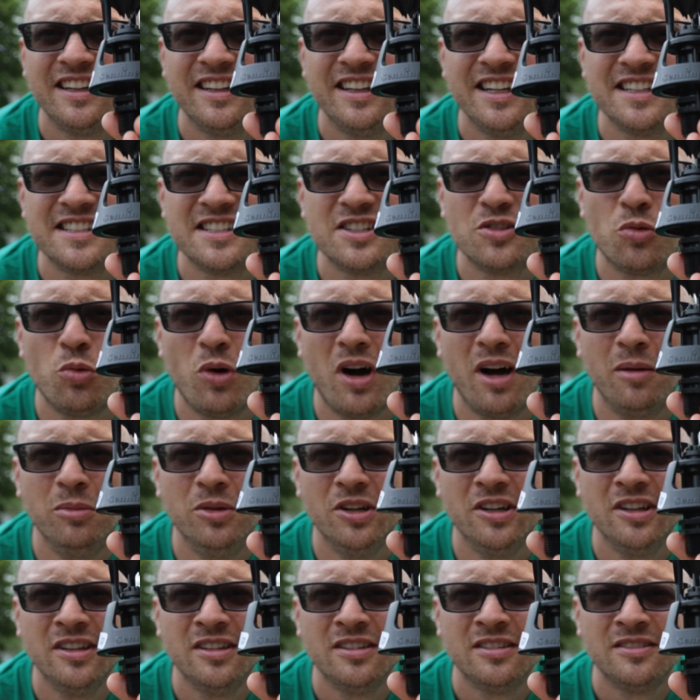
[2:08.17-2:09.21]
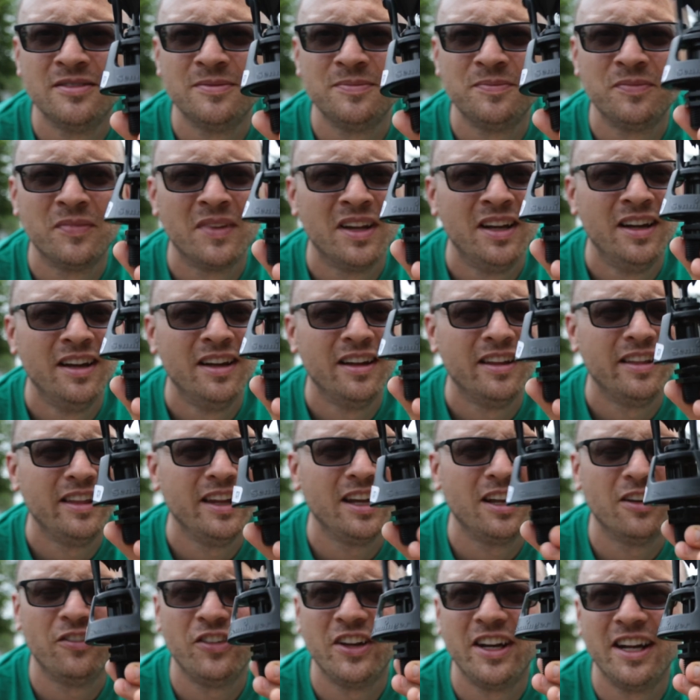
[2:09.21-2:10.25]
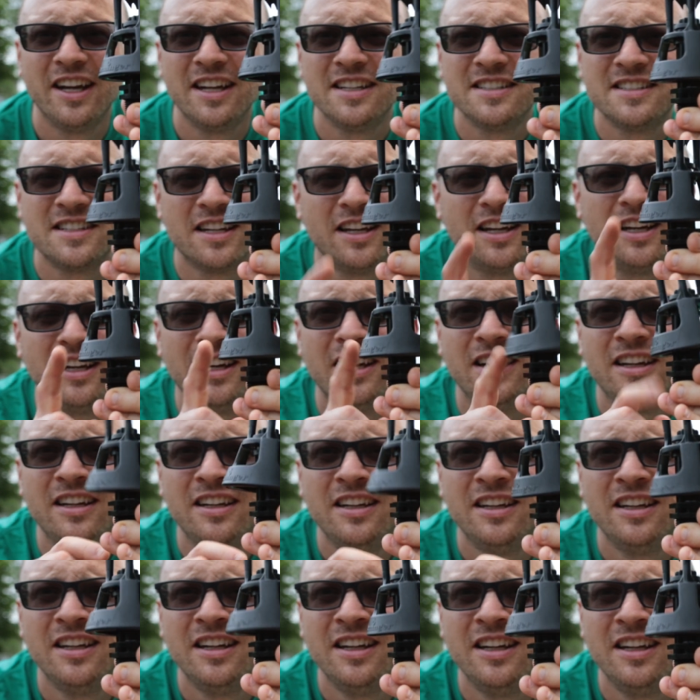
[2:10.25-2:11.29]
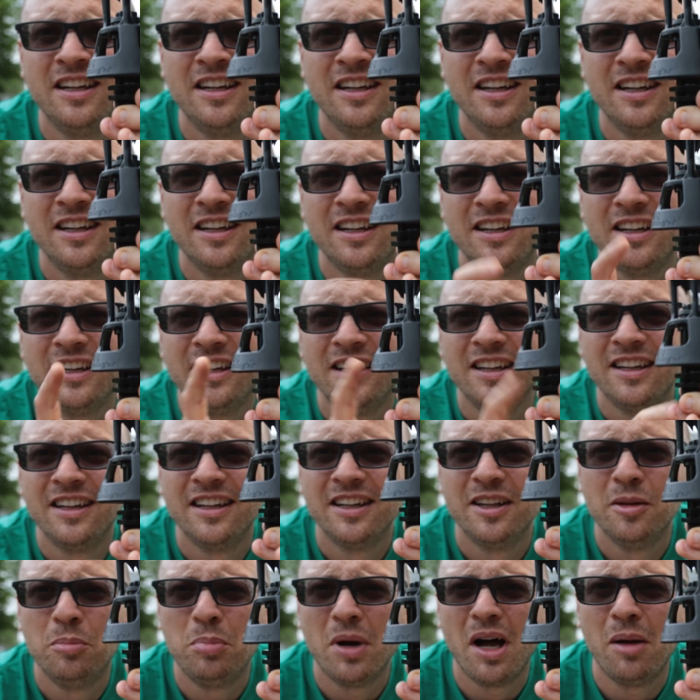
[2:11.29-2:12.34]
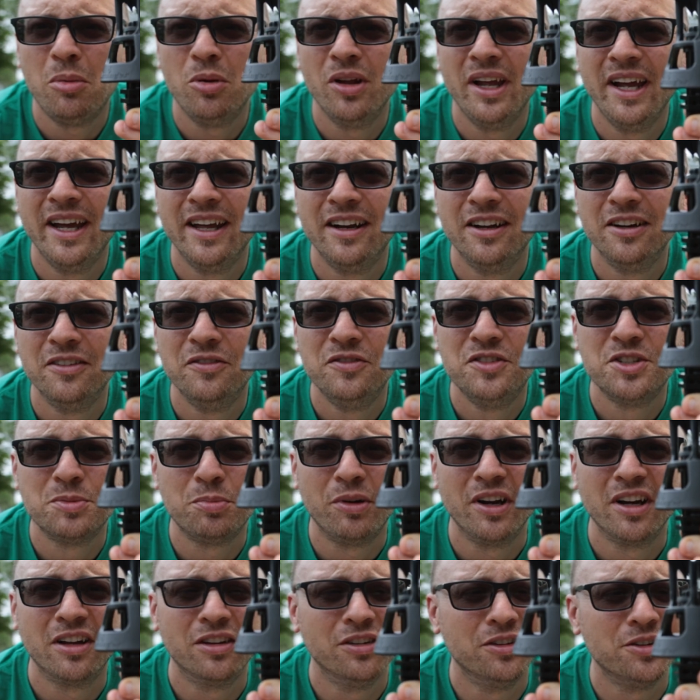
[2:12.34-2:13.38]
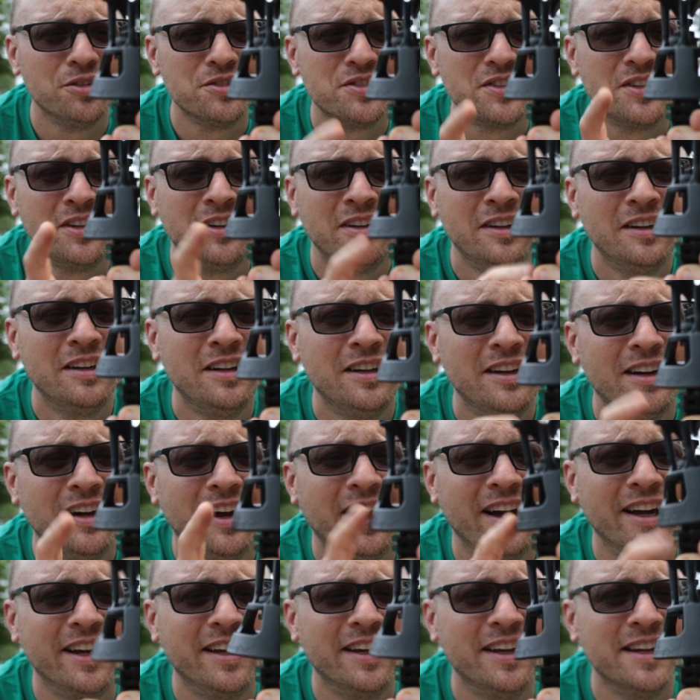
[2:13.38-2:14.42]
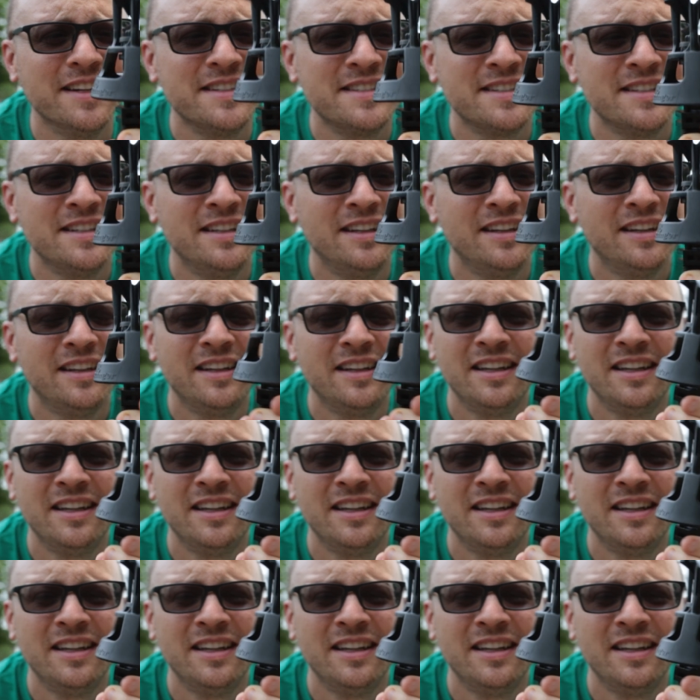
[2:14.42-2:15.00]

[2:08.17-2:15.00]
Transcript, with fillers: this is a wobbler. Think of it as uh, the bobblehead of sprinklers, I guess.